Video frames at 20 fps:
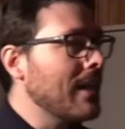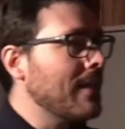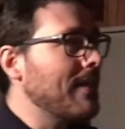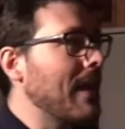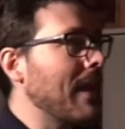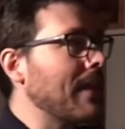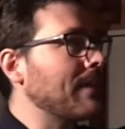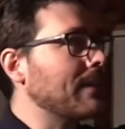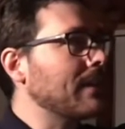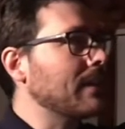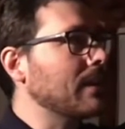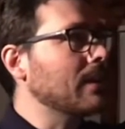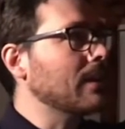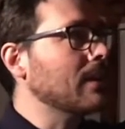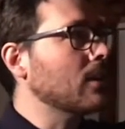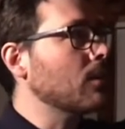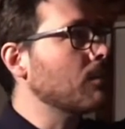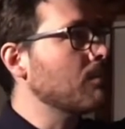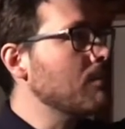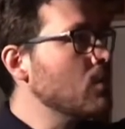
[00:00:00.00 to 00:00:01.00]
that the
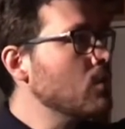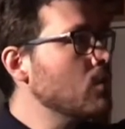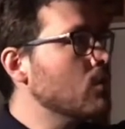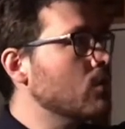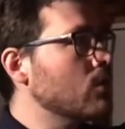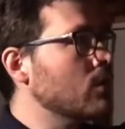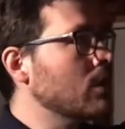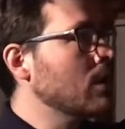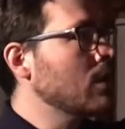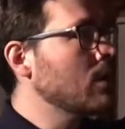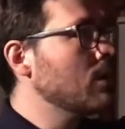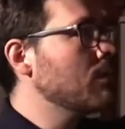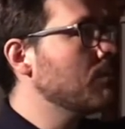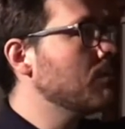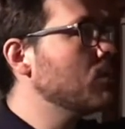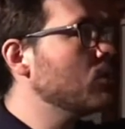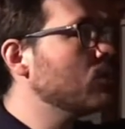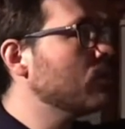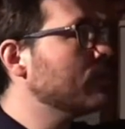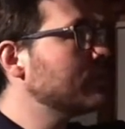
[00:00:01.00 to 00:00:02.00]
moon
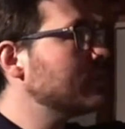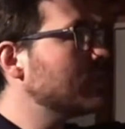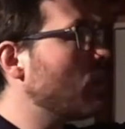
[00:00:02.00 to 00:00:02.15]
moves